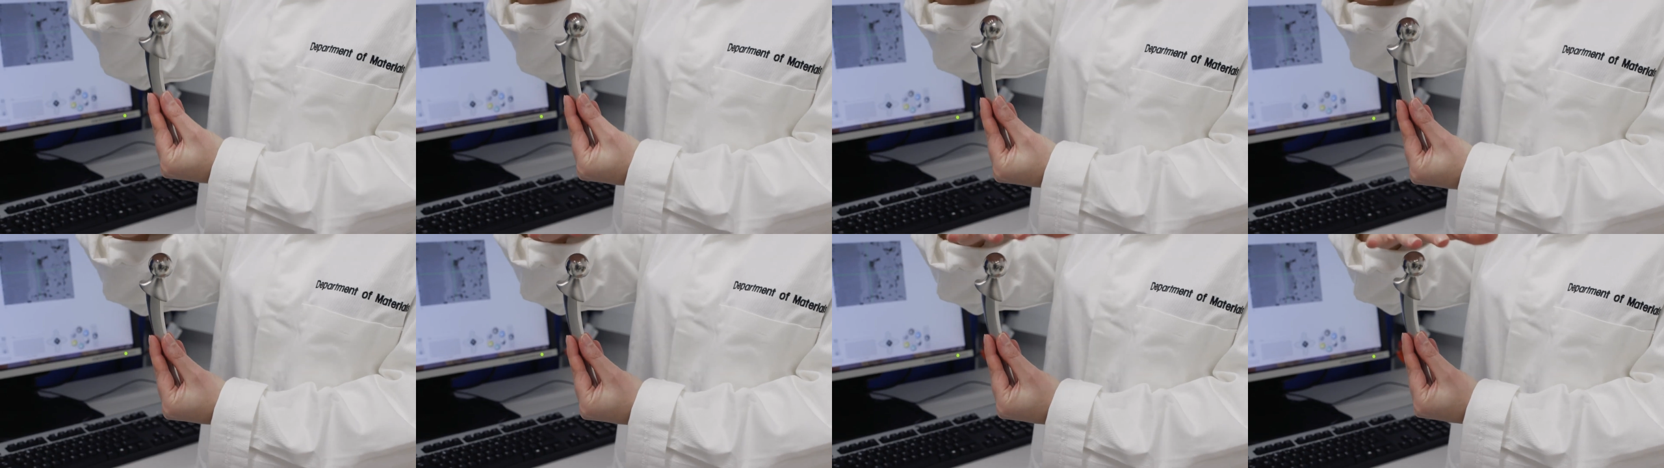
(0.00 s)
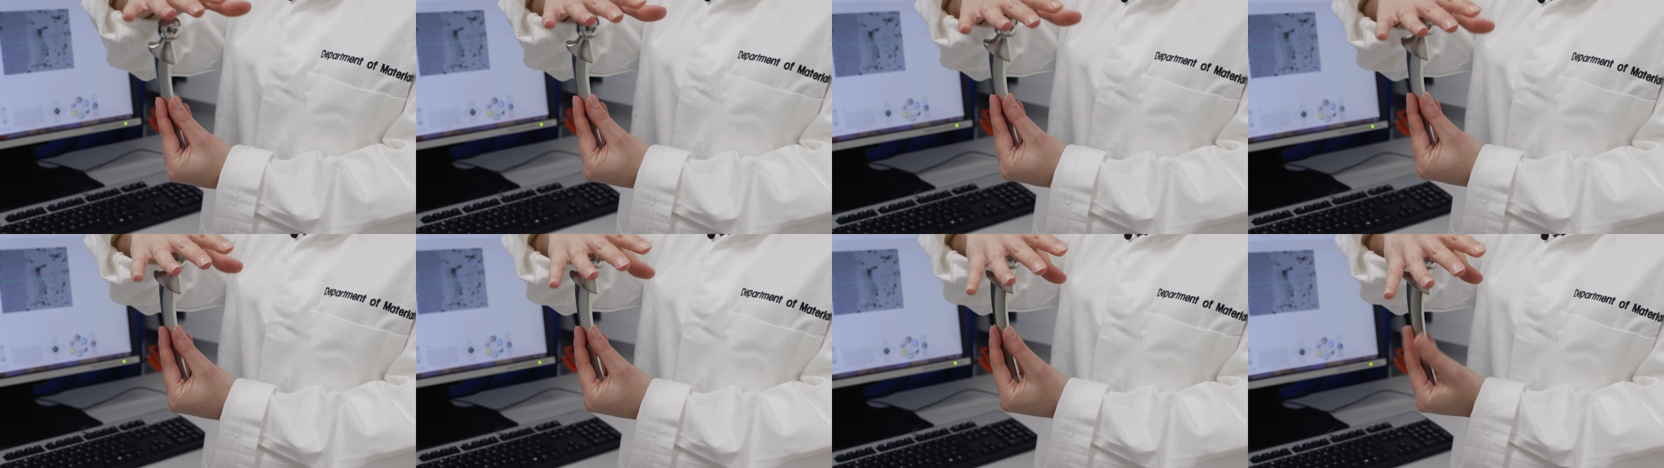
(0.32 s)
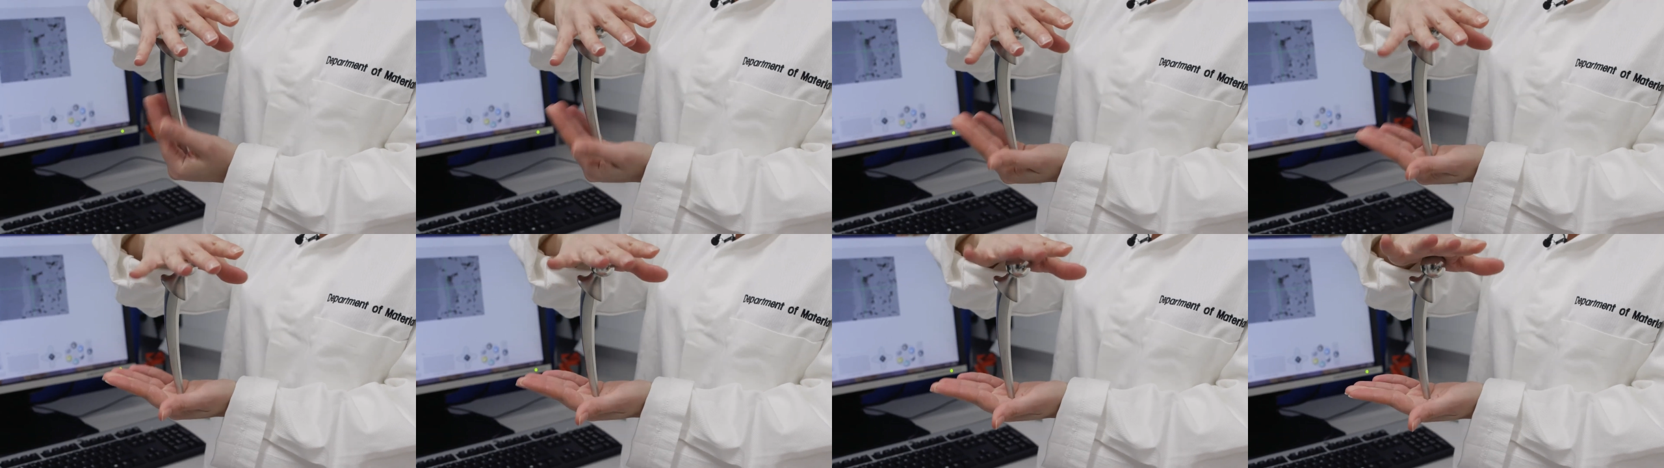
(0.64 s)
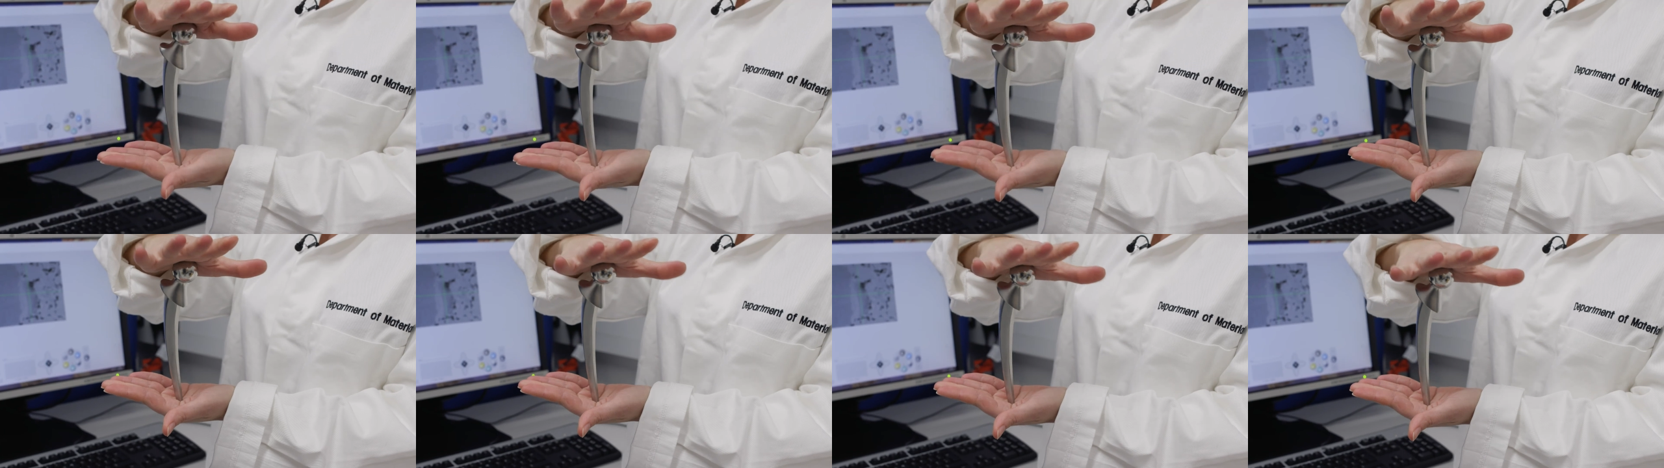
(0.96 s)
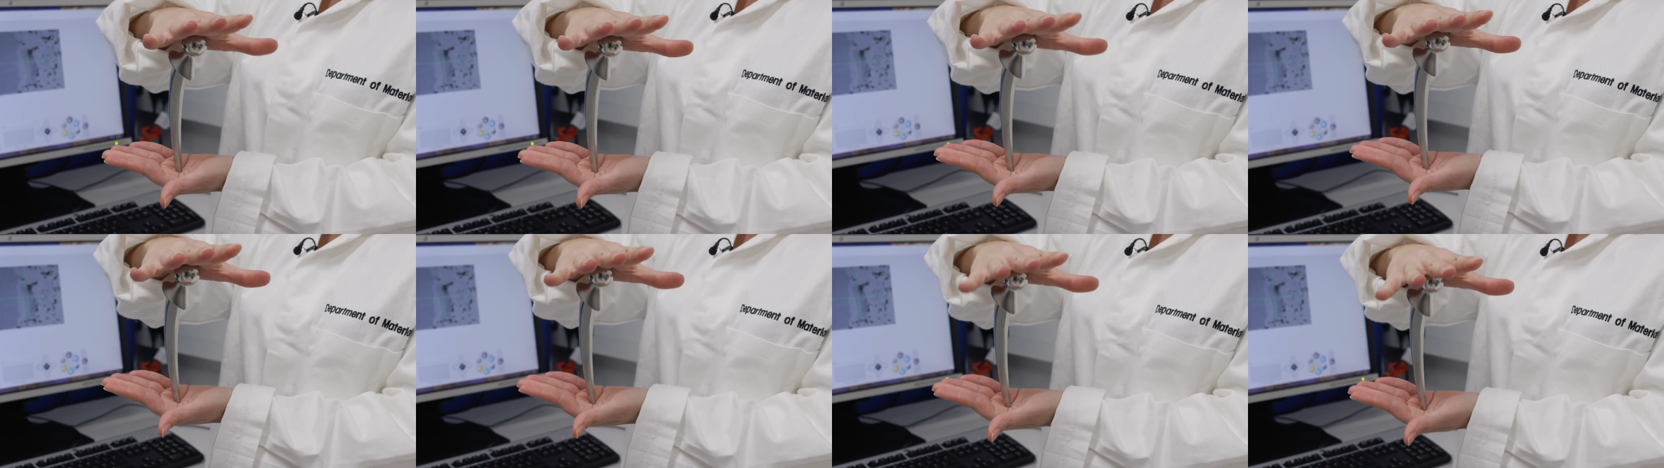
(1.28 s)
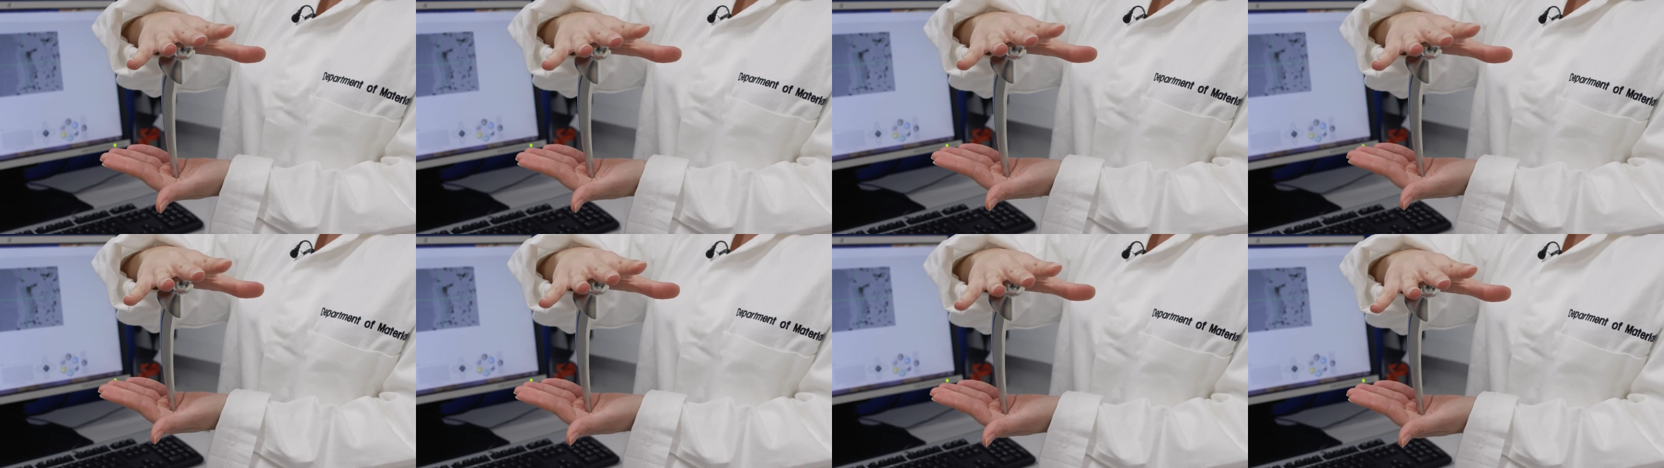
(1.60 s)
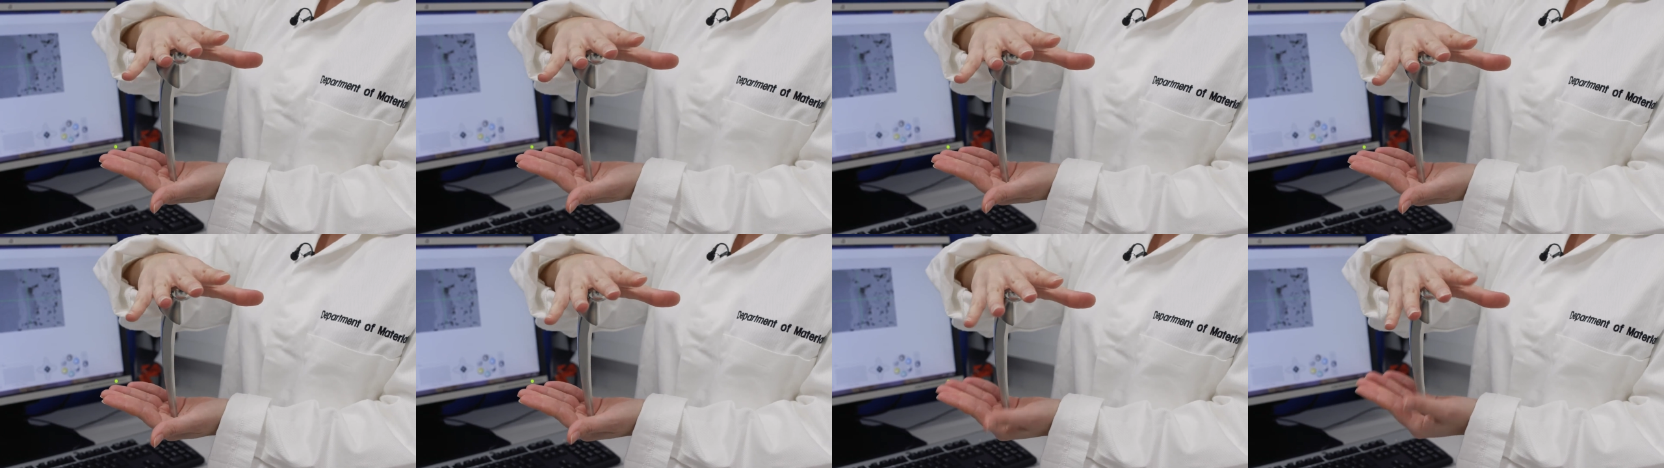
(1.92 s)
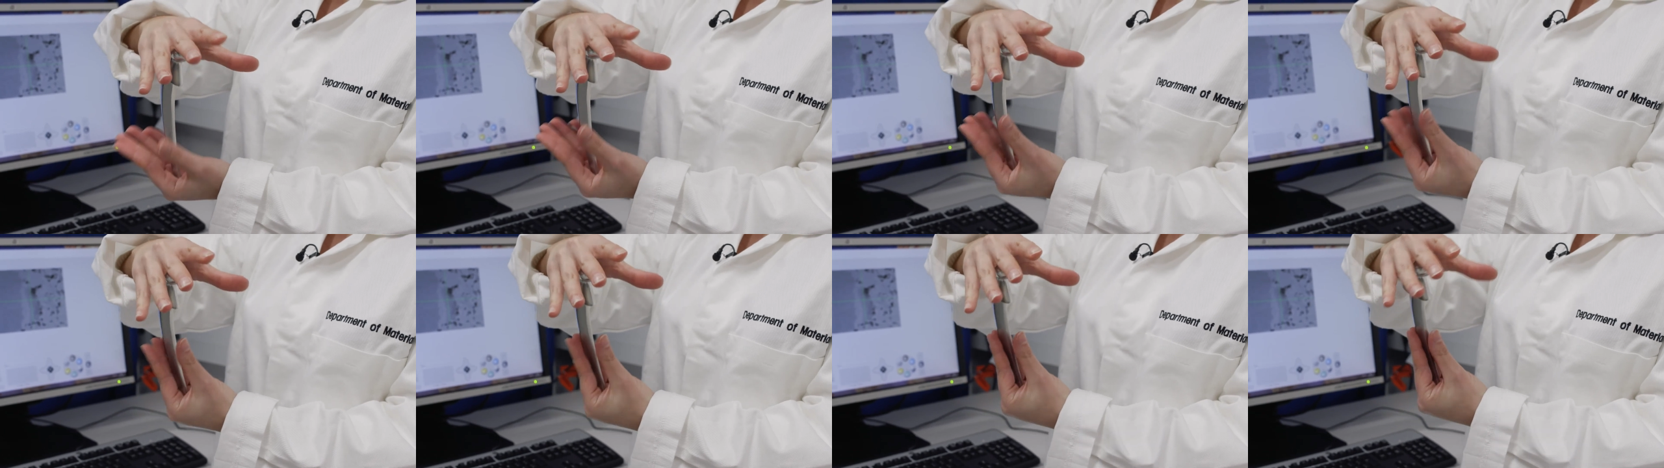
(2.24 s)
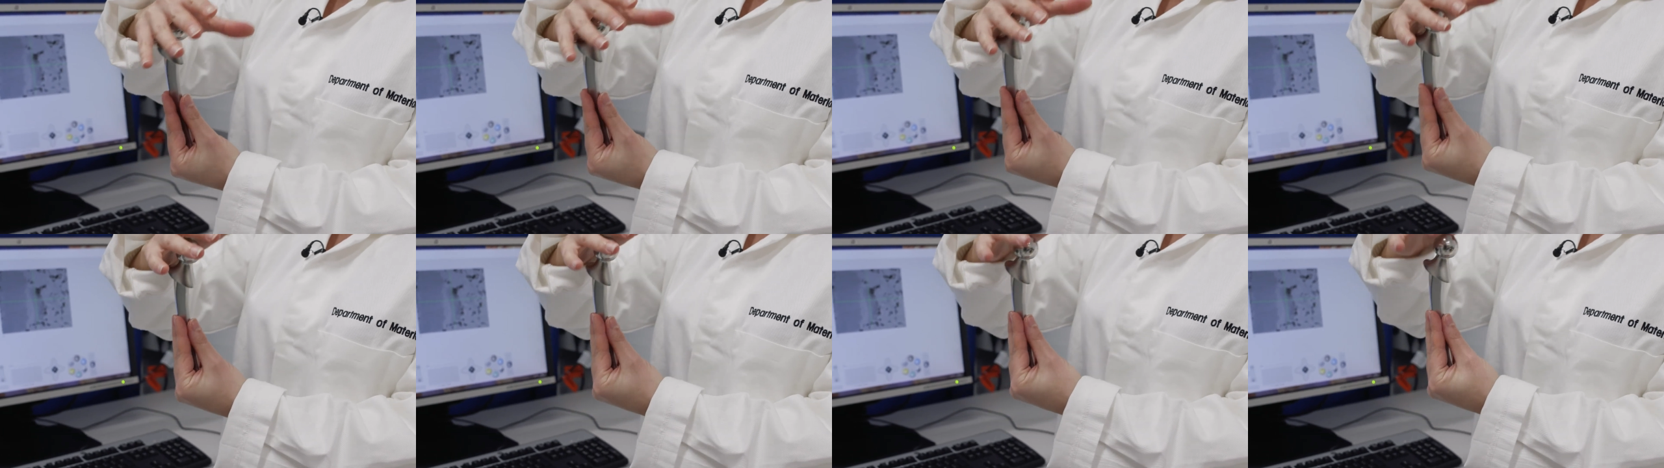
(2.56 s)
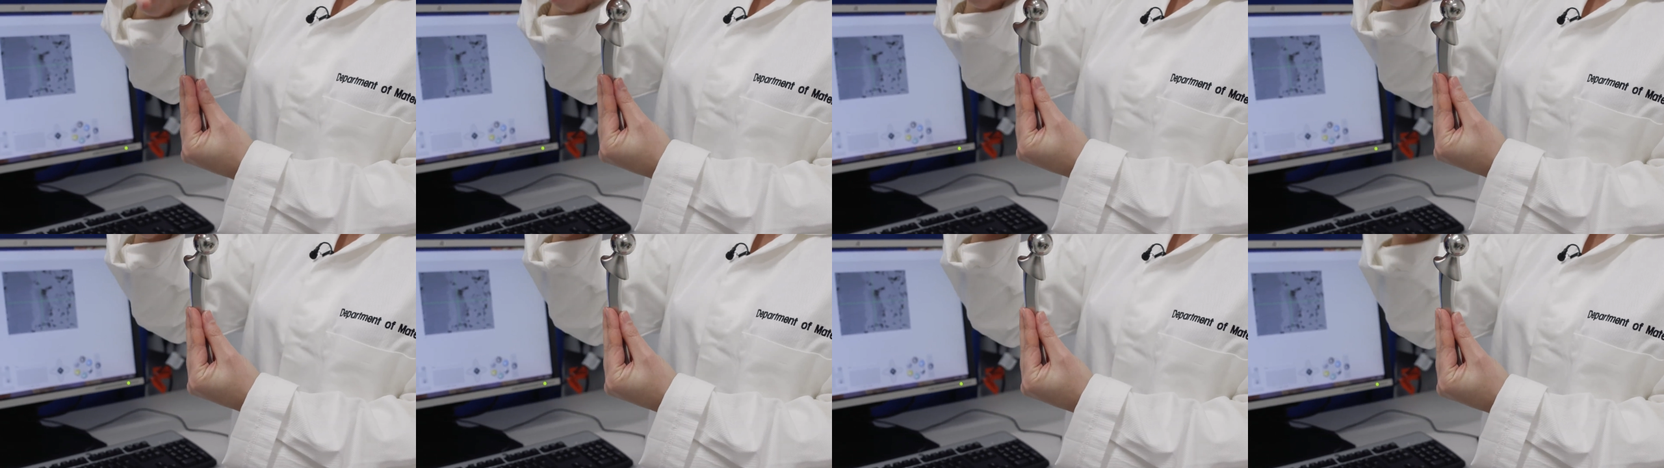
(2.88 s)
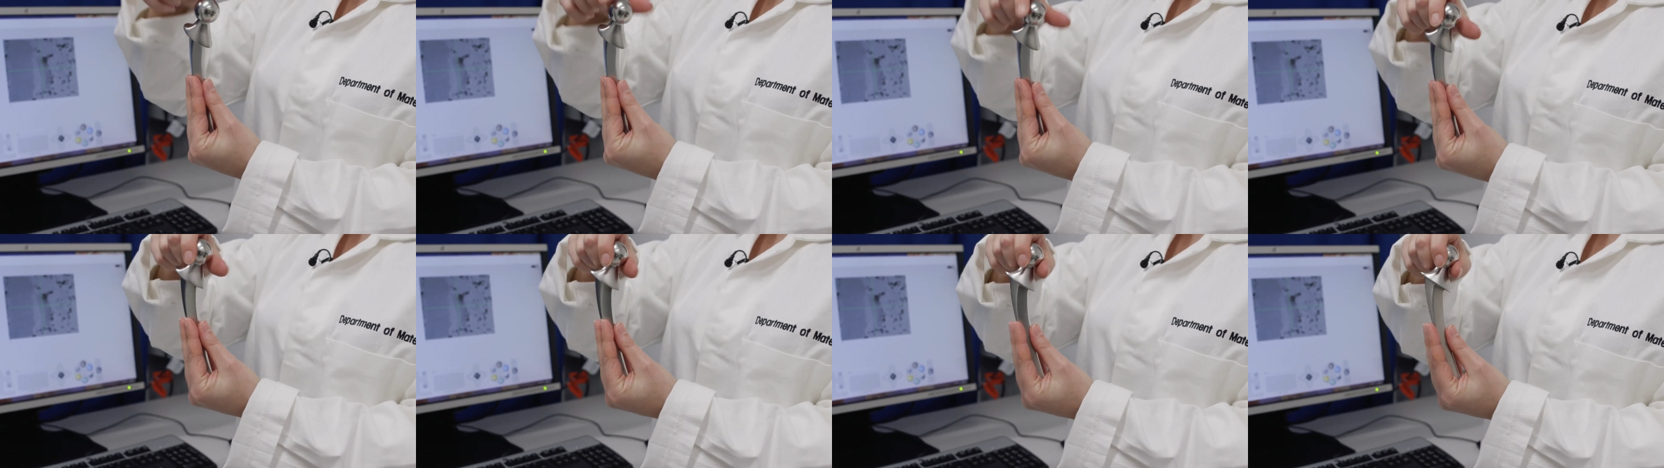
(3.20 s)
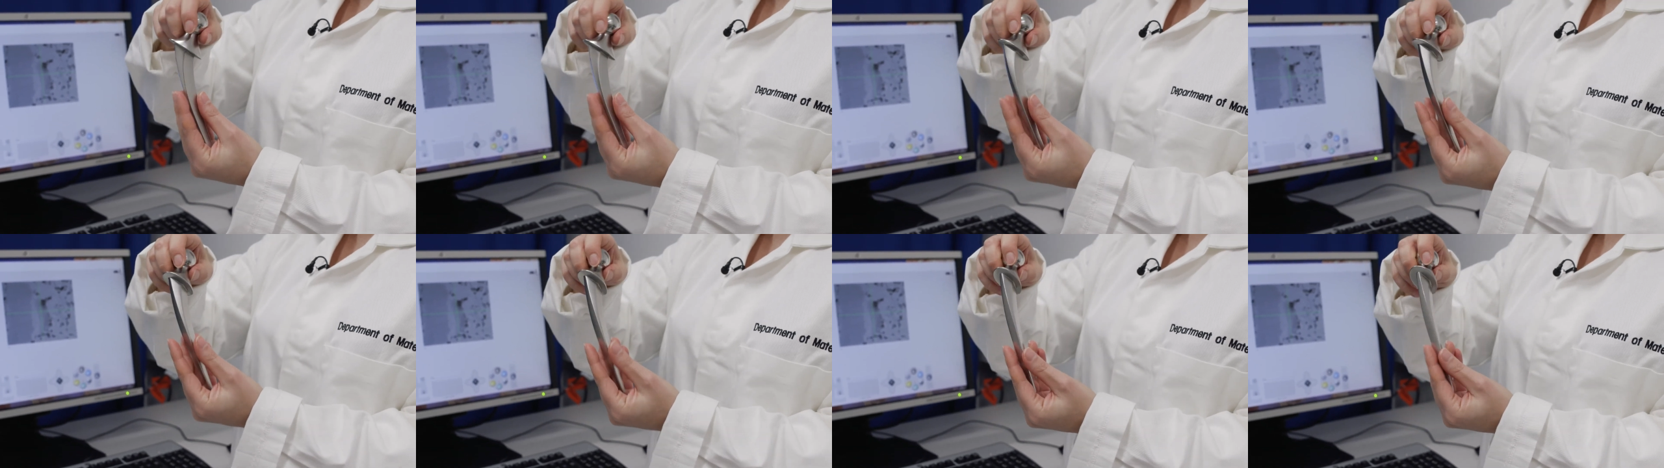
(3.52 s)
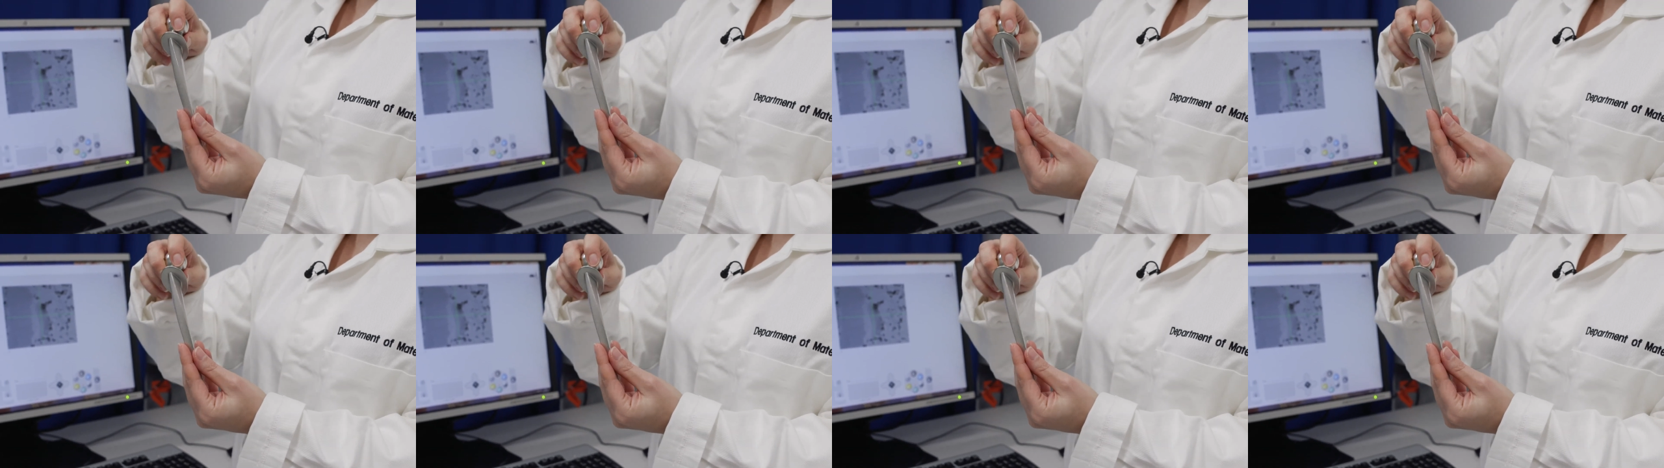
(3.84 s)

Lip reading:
No face is visible, so there are no lips to read.